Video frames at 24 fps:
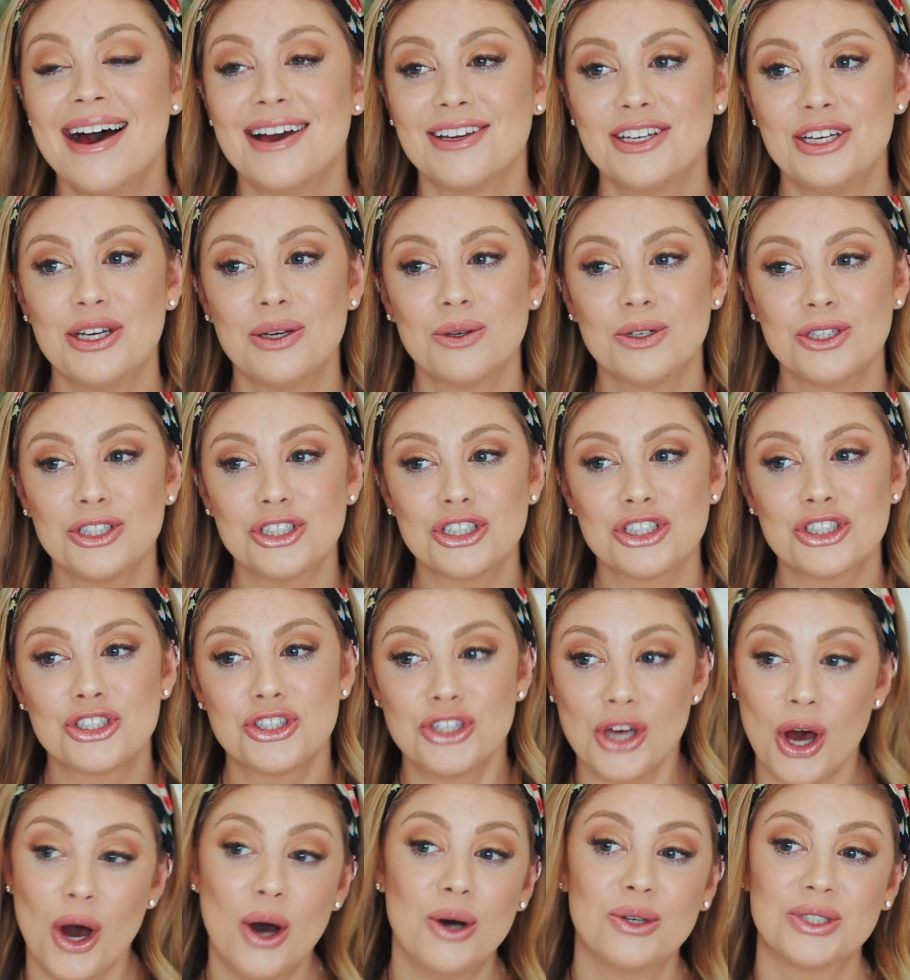You were just
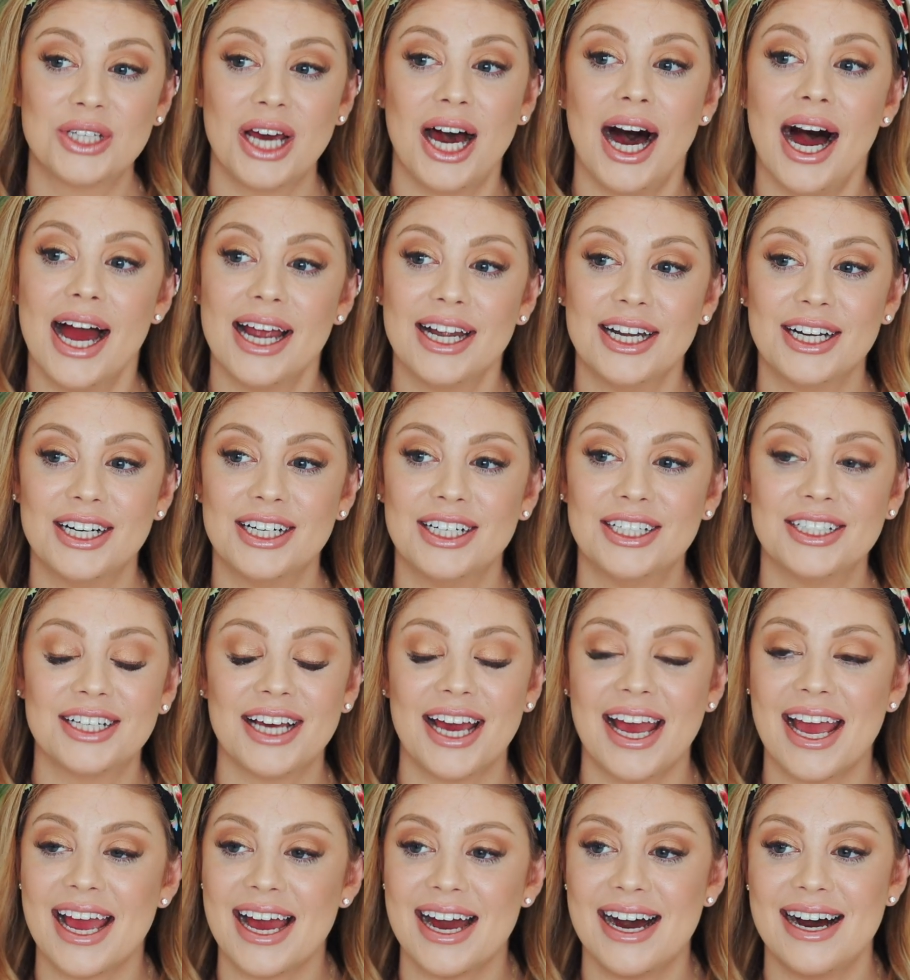so tired.
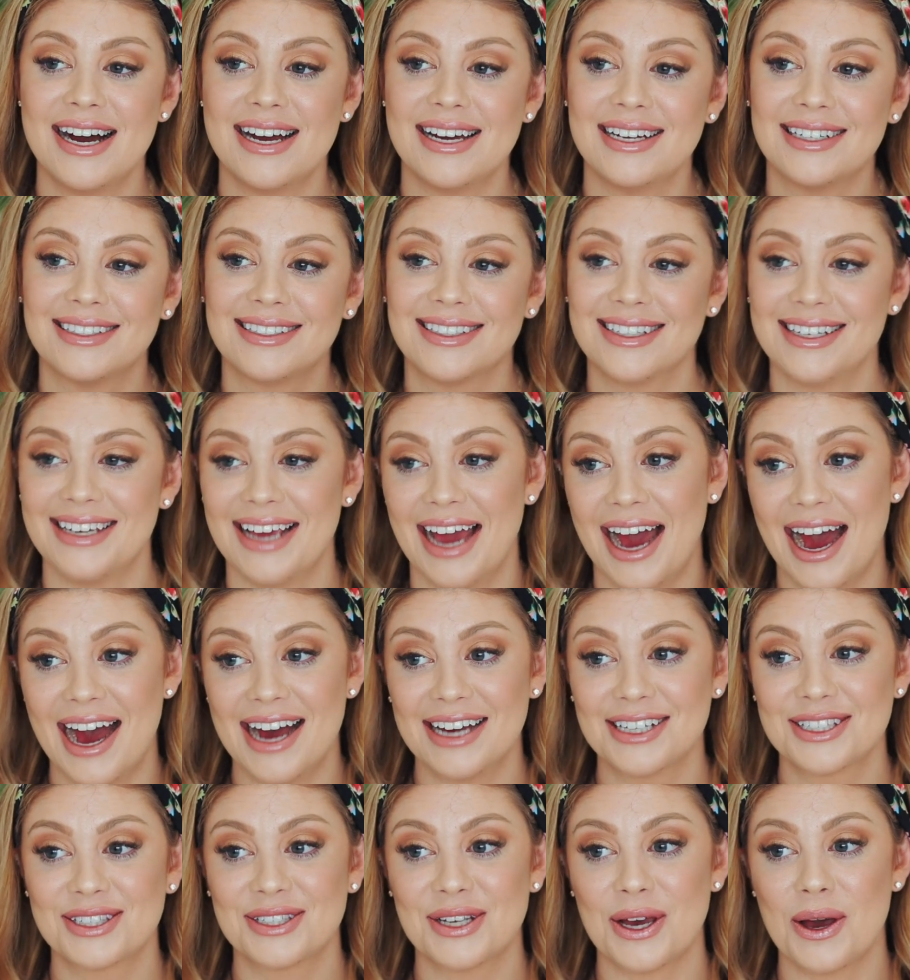And
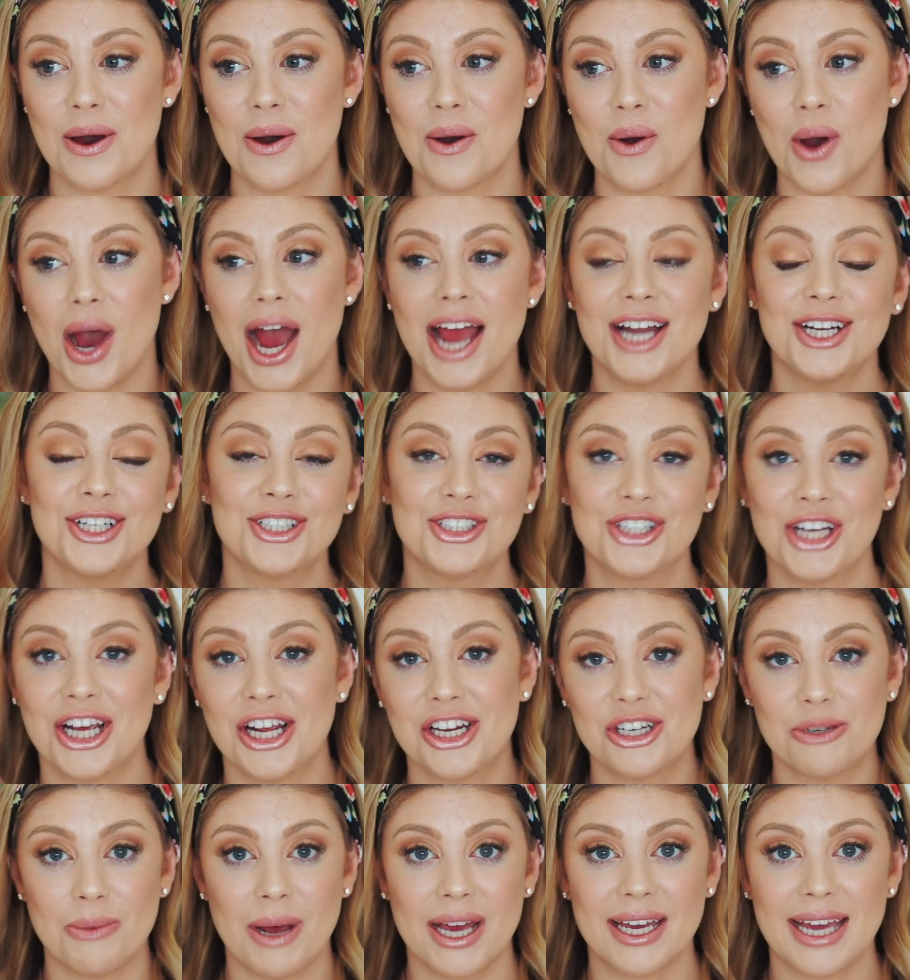yeah, so I just
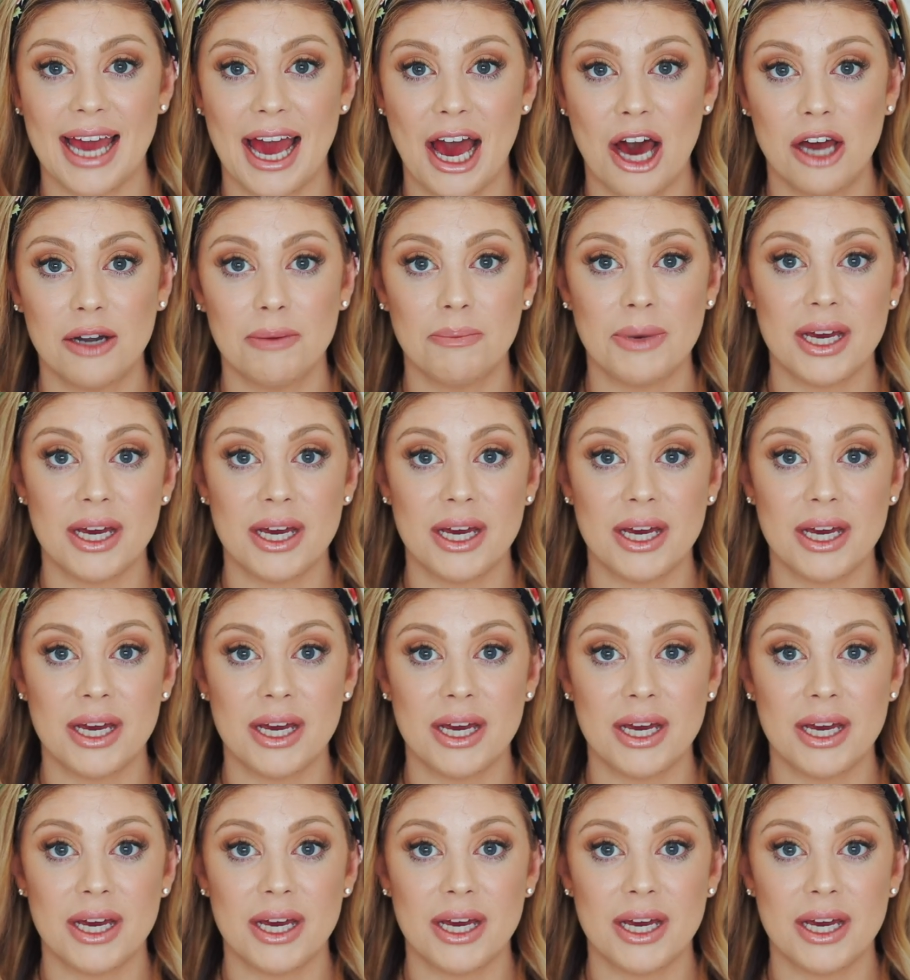changed my gown.